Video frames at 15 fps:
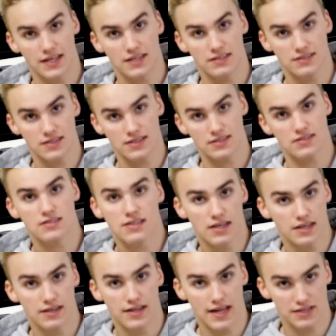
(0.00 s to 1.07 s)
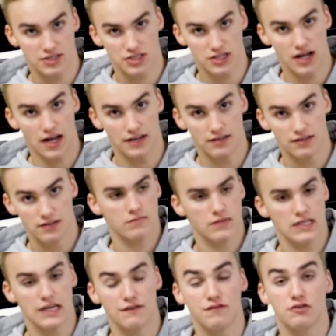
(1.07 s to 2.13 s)
exists in that shot.
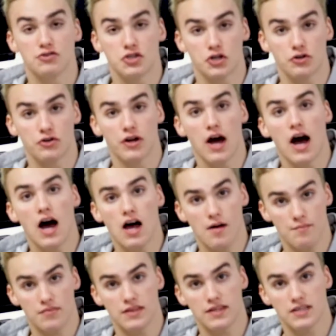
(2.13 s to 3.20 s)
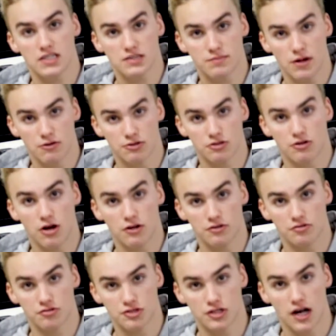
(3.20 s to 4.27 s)
If you turn up the exposure on
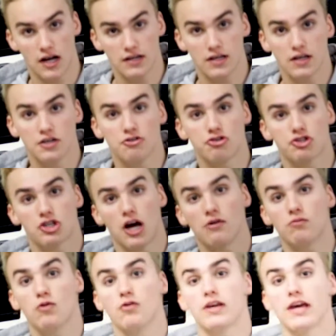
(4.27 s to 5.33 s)
your shot will